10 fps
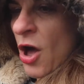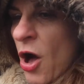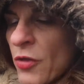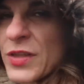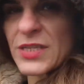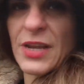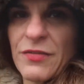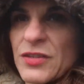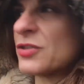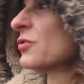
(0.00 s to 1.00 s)
all that's
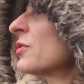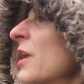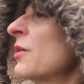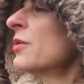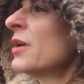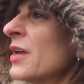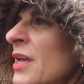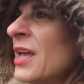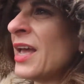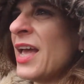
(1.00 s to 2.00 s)
left to do now
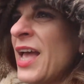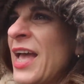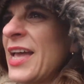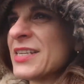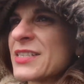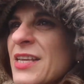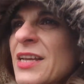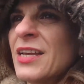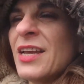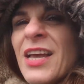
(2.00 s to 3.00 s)
is
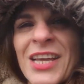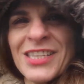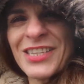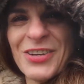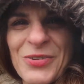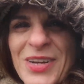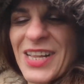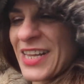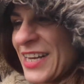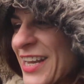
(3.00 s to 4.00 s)
to go and
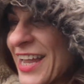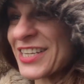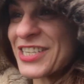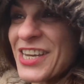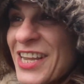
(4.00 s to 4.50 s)
clean a kitchen